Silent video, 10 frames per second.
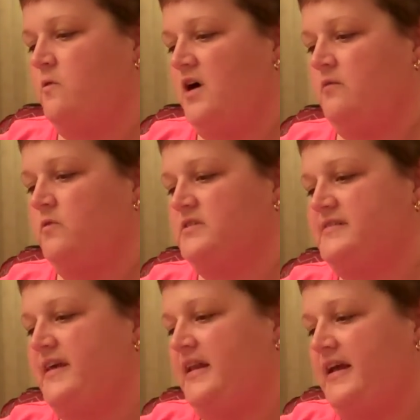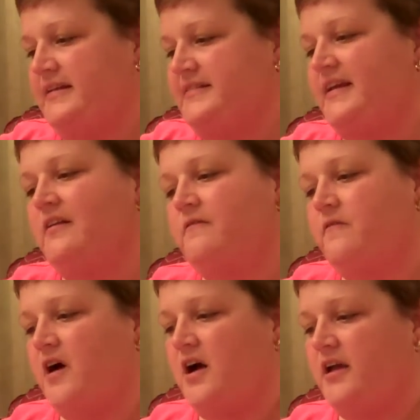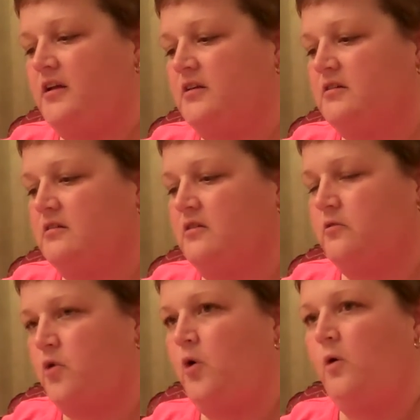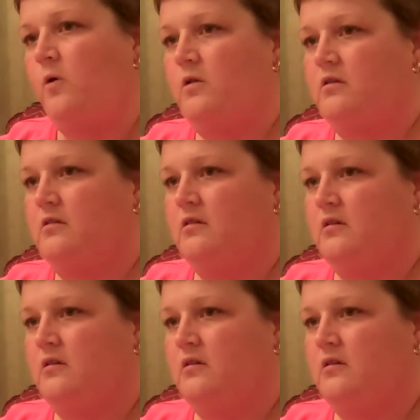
one was then identify the role.